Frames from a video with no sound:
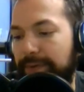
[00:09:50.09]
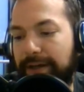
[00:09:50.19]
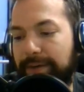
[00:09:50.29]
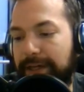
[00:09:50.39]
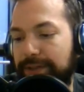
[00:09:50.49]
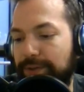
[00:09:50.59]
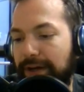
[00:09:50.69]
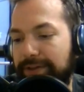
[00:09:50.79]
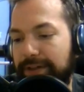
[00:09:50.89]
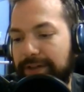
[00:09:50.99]
I do
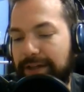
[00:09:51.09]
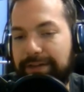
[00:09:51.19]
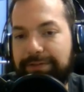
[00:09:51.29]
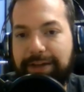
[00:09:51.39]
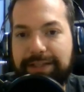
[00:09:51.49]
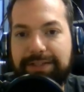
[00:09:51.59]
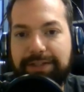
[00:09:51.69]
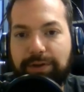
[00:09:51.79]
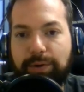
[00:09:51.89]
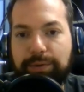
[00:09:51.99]
have a
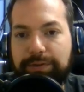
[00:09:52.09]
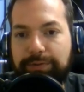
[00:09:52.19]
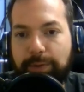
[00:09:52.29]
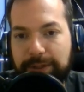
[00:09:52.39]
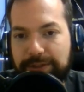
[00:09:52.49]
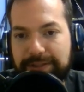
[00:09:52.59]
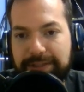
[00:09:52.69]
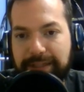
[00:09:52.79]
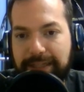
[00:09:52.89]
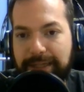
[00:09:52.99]
fancier holder for it
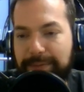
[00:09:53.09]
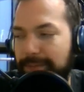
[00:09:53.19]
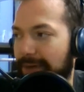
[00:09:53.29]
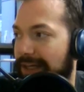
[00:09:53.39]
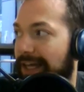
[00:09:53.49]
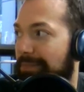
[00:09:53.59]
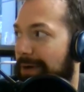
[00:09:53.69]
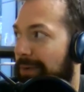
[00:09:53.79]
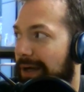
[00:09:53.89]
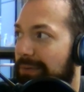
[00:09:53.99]
just to keep the mic out of
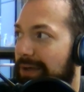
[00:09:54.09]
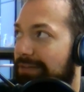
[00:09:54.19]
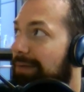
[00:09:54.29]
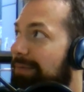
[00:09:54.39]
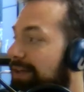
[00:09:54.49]
my way whenever I'm not